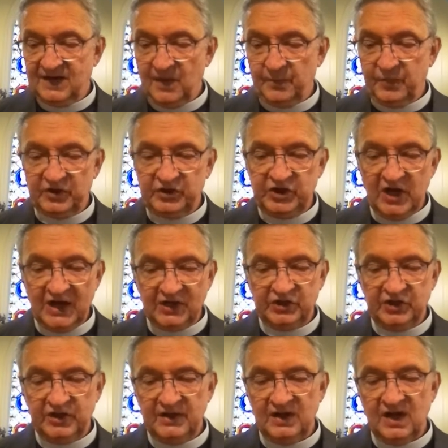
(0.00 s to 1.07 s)
a
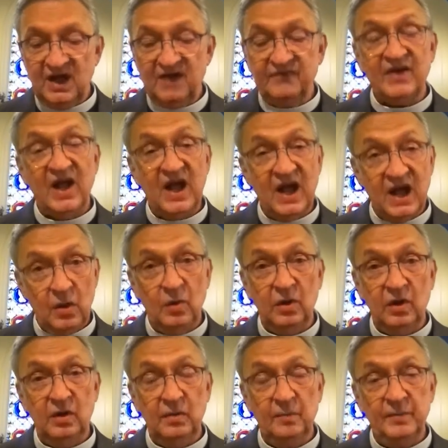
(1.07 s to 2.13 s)
projection of
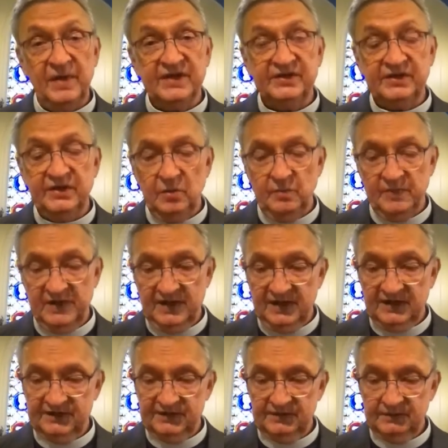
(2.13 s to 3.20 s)
our best
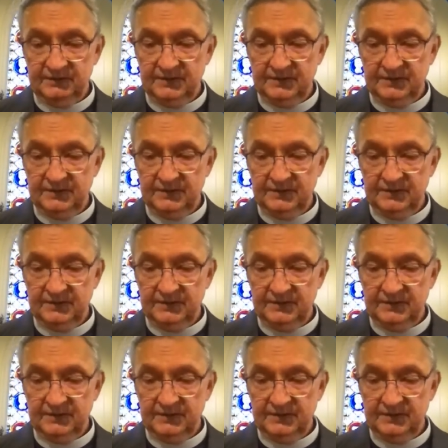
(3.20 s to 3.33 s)
humanness.